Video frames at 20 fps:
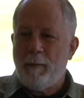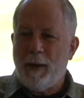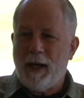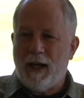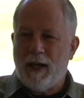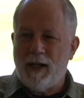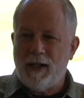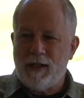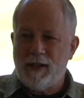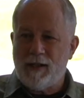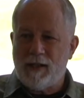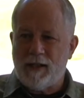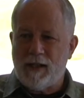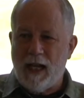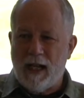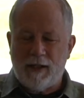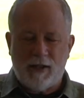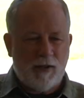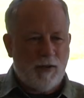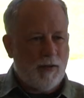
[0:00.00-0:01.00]
because
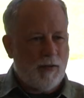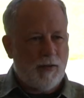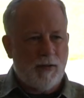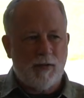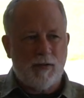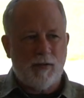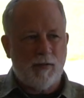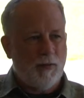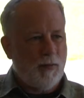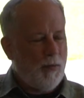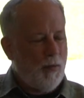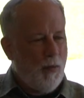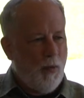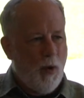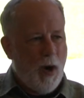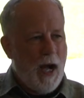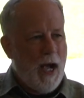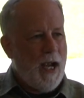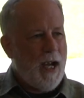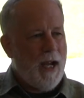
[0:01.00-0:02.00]
that's
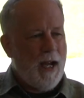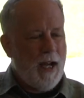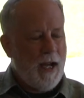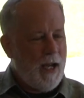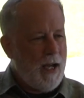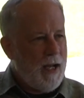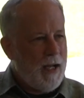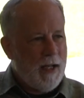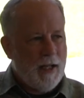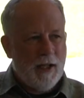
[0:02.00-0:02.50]
why